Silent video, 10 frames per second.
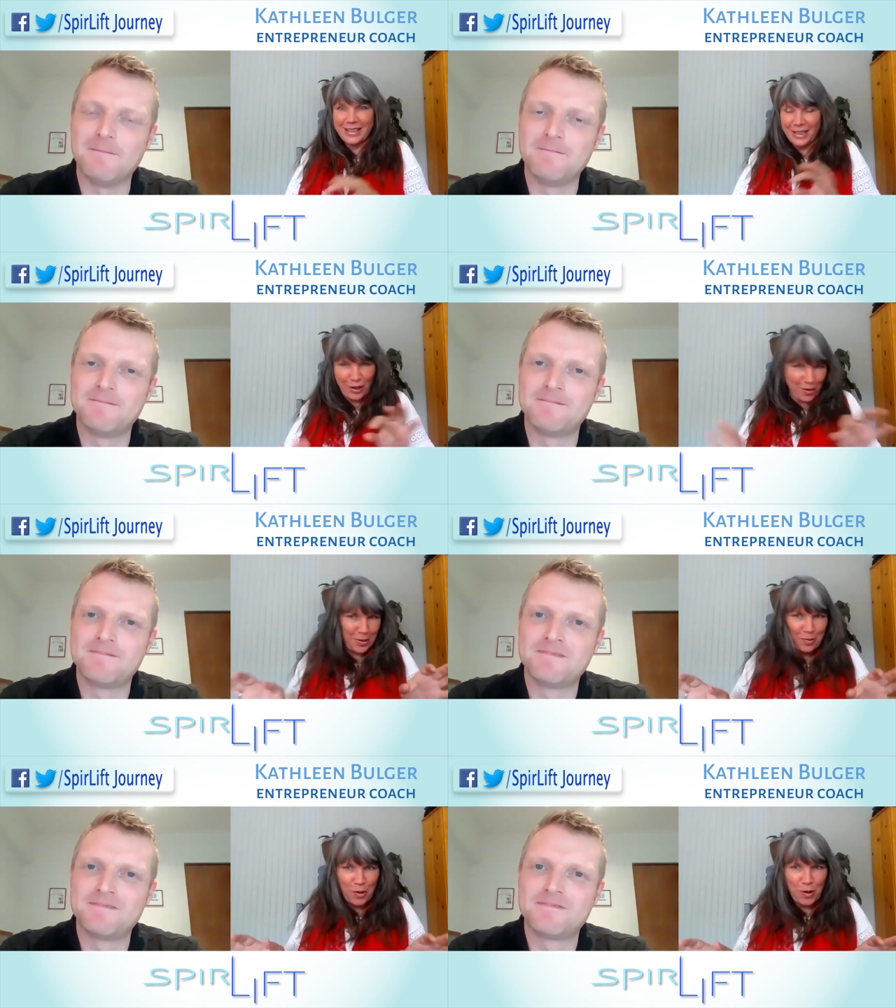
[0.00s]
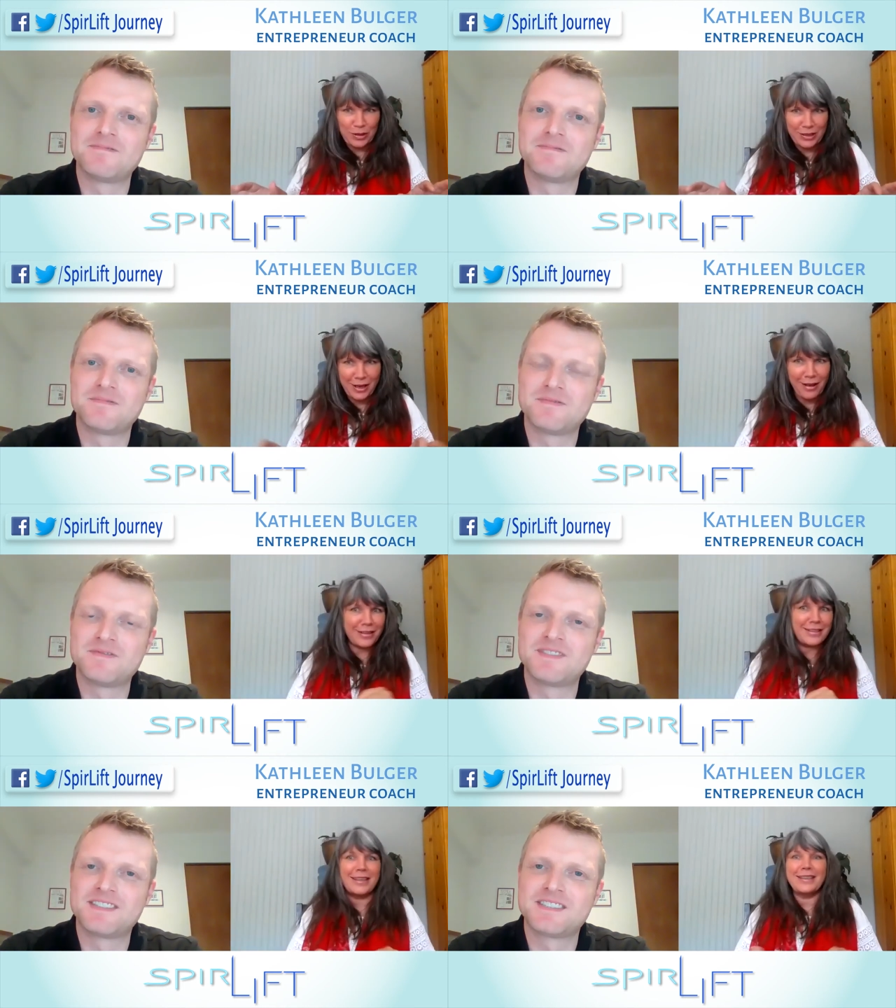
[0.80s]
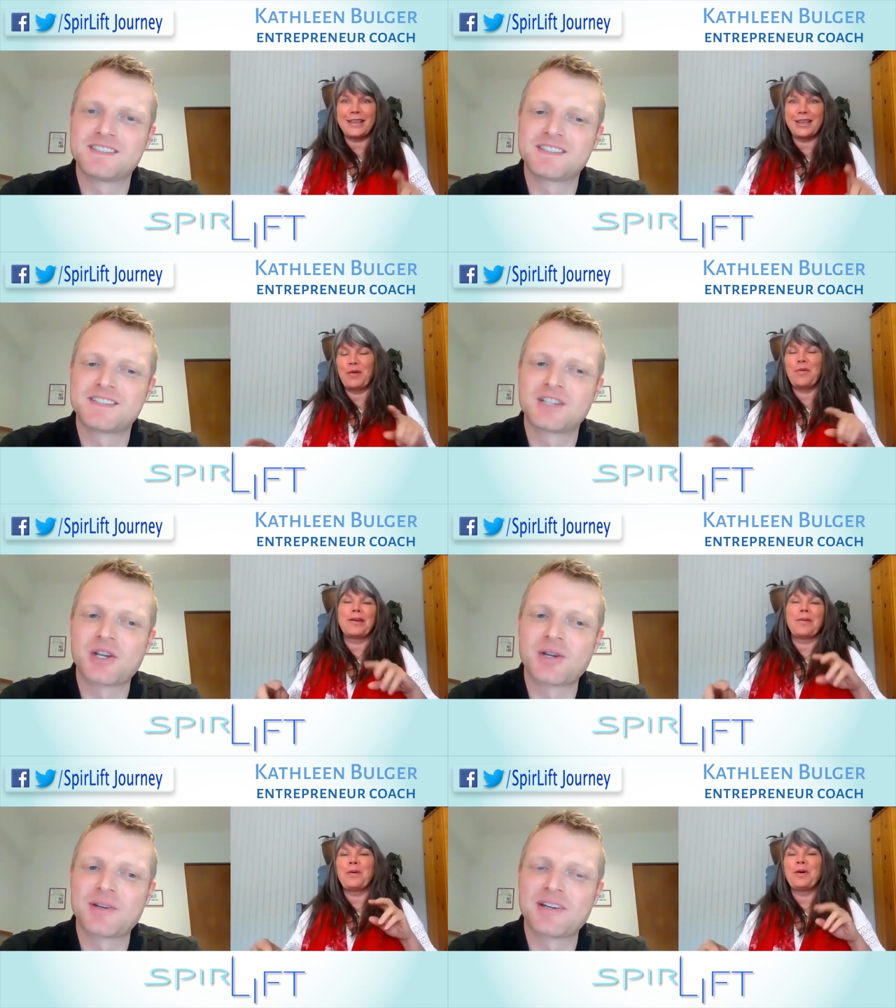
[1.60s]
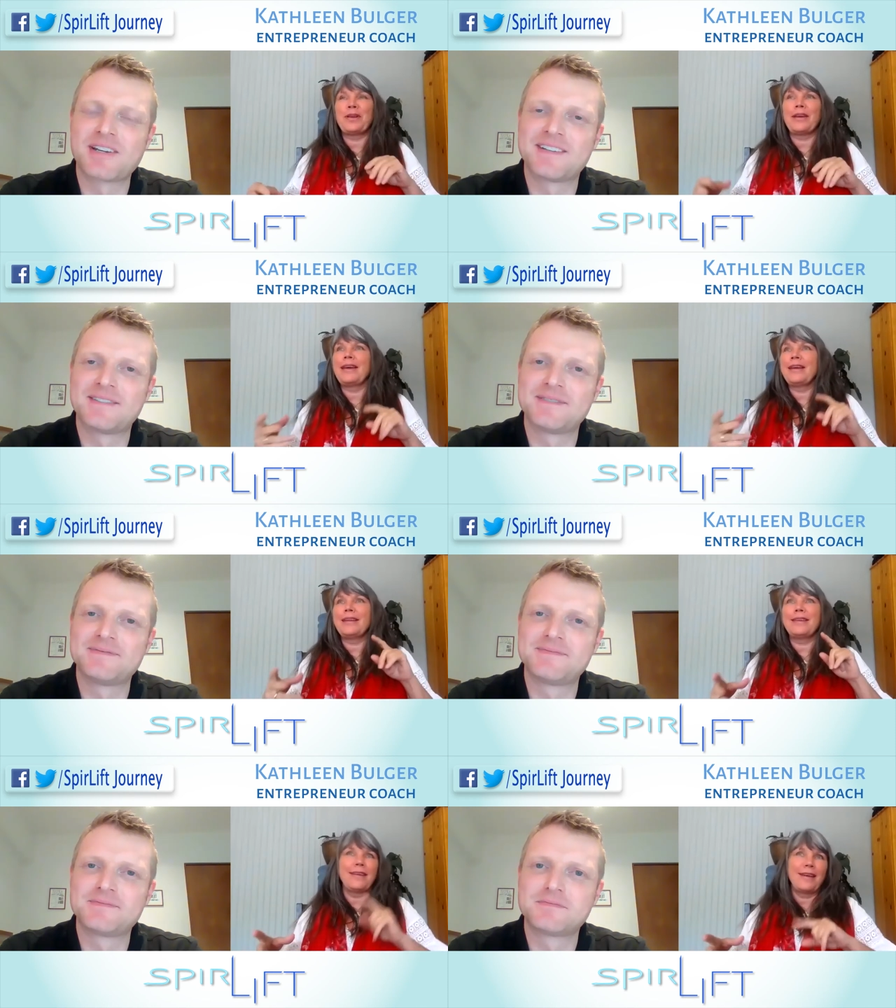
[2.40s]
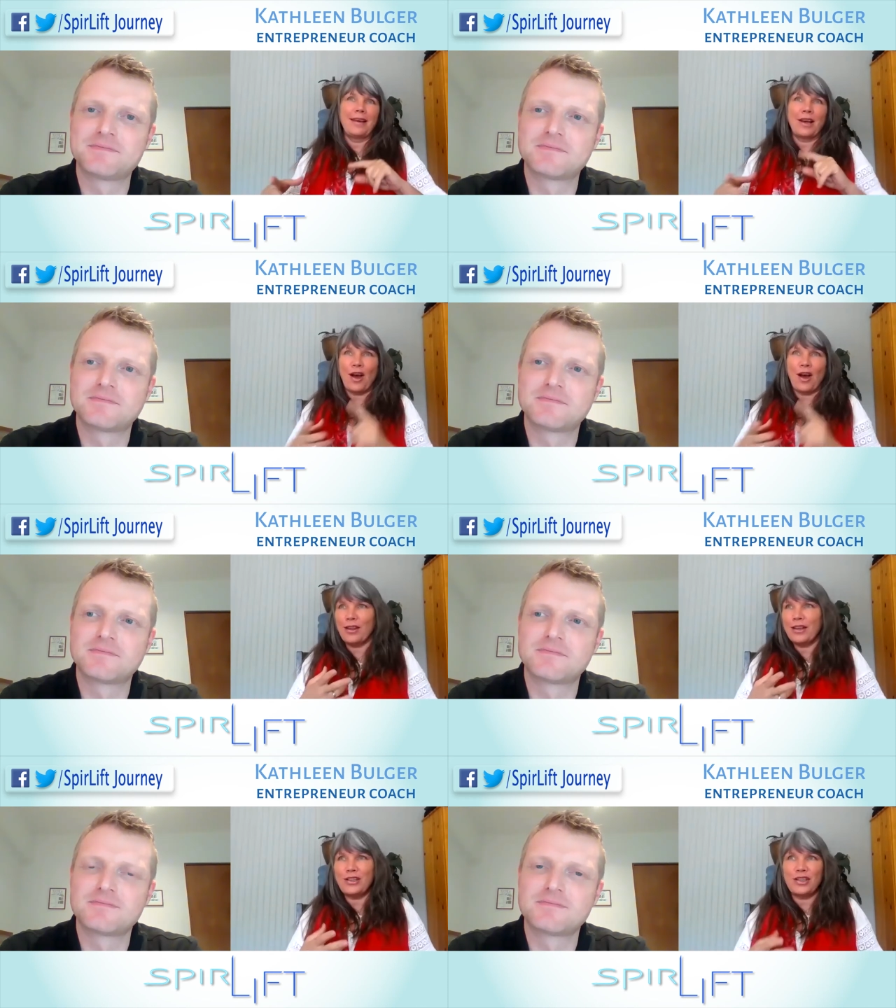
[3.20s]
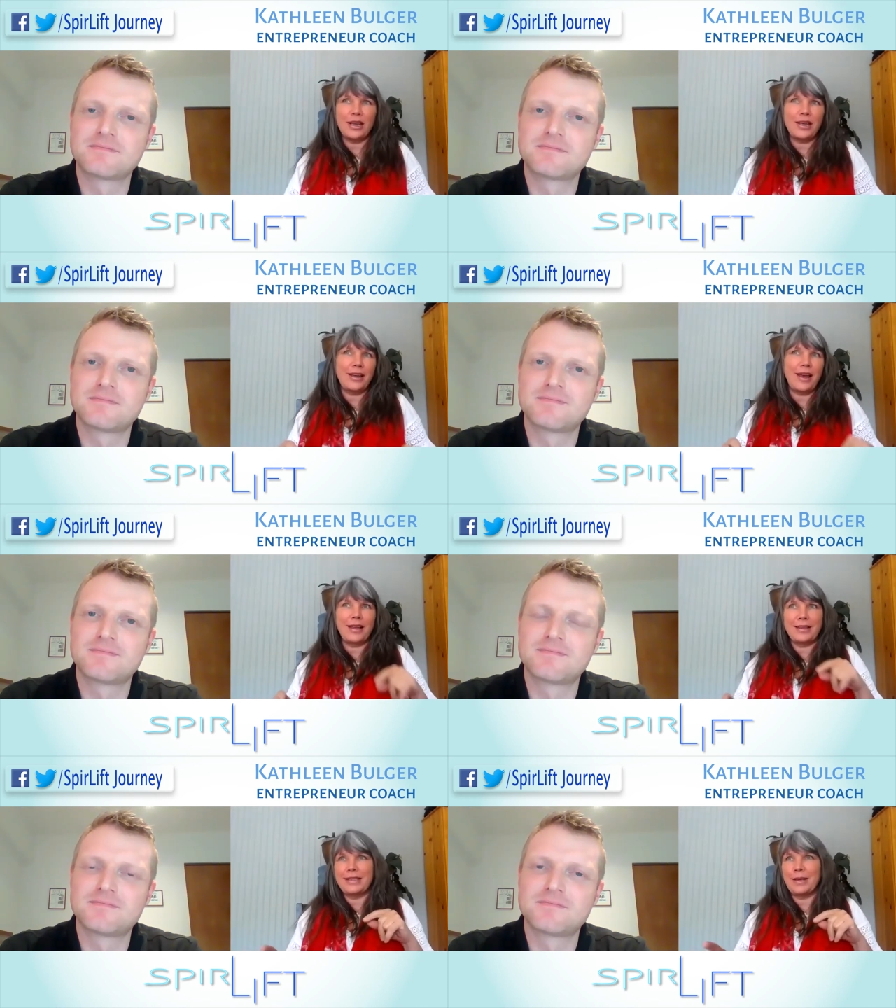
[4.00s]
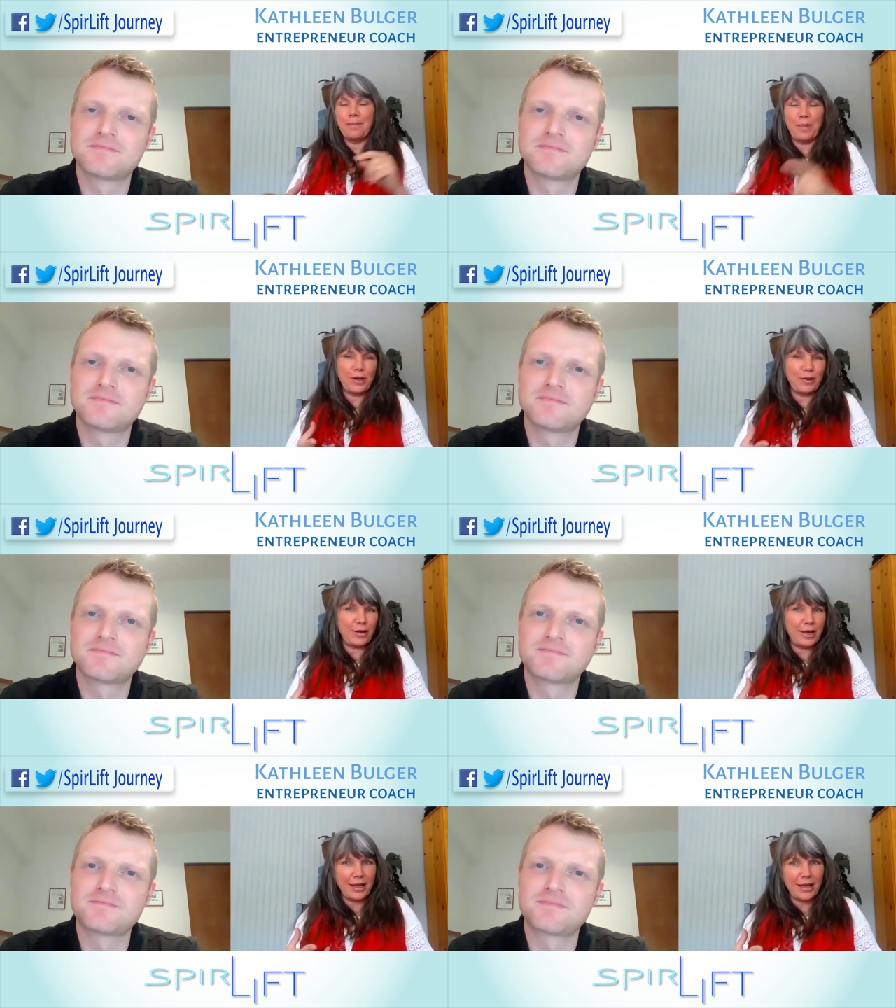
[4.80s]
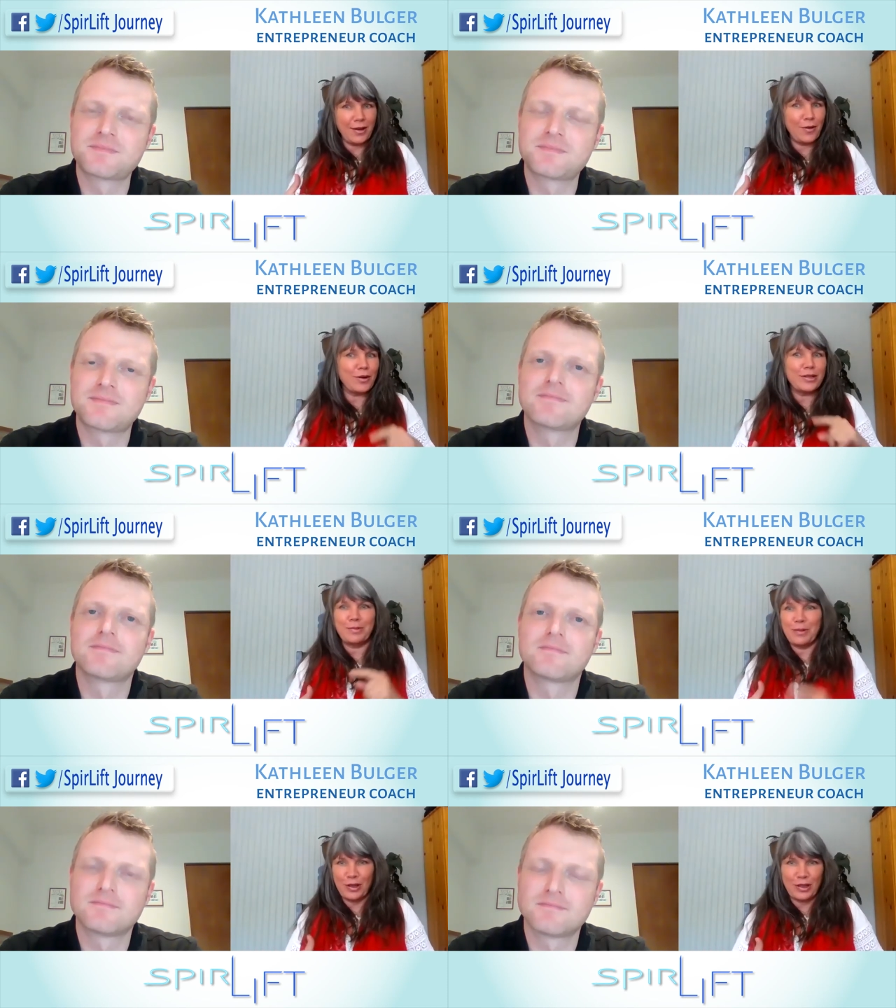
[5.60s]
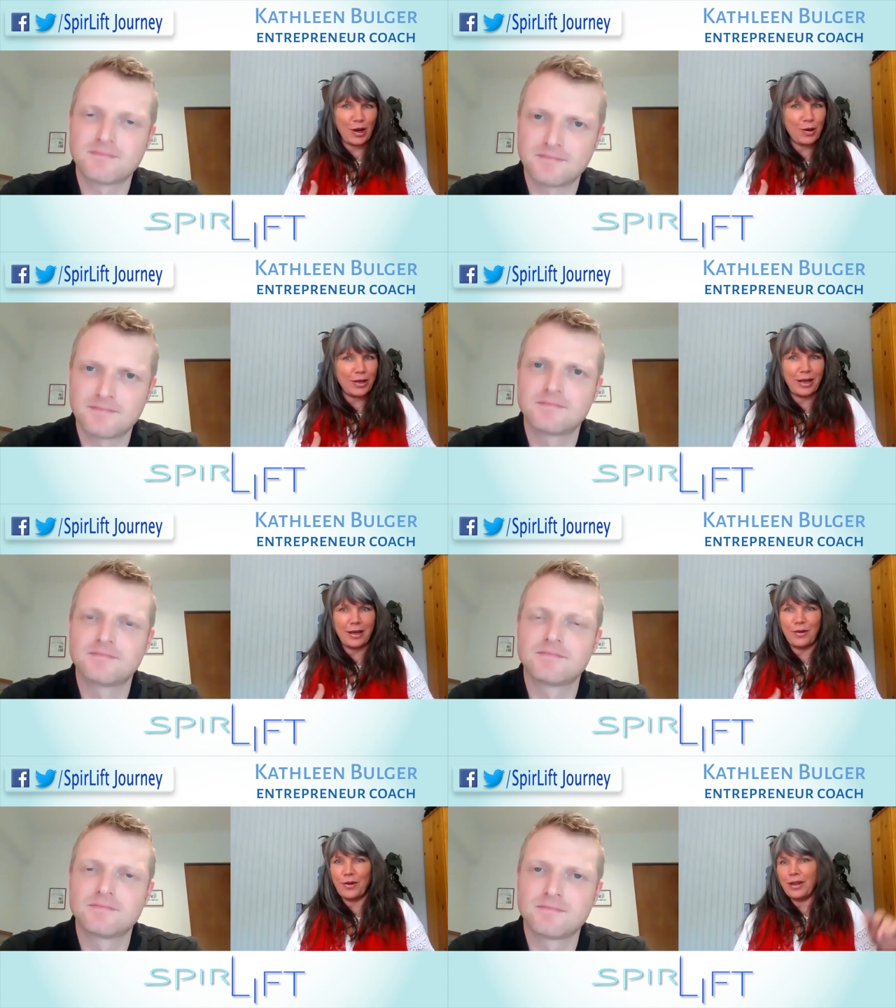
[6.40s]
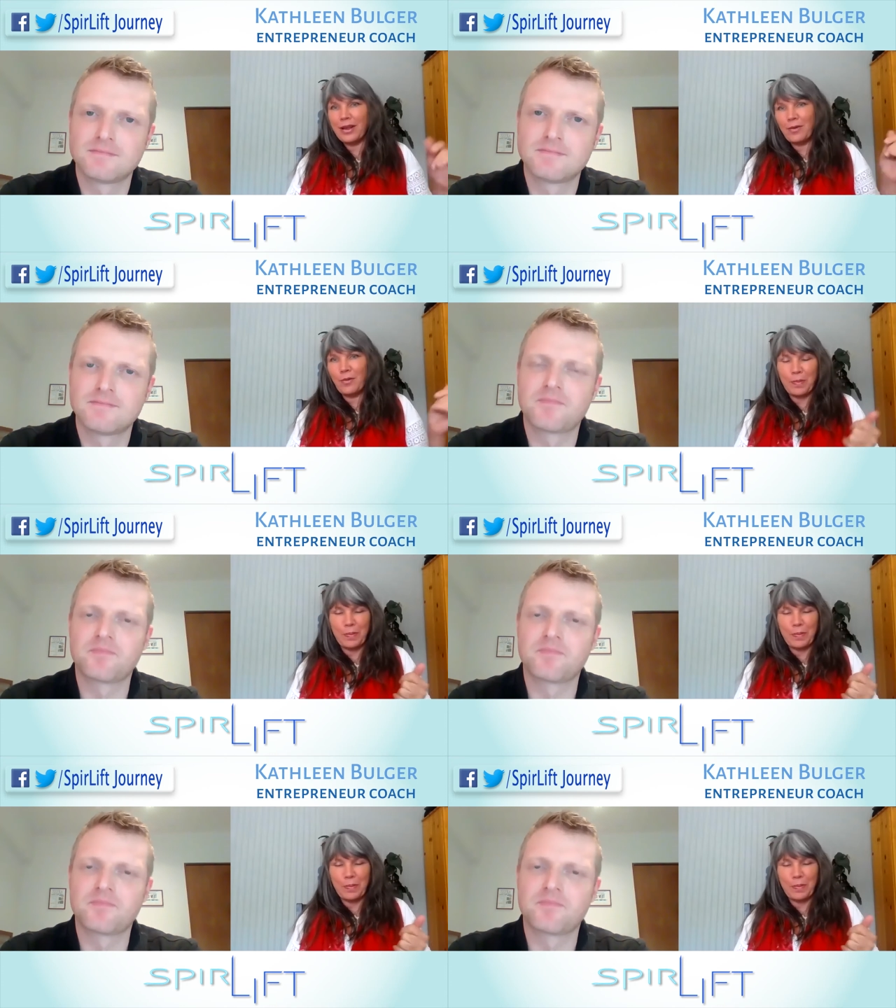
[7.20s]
Speaker 1: low in mold and toxins and you want to put in collagen and some butter ghee or some good coconut oil and whip it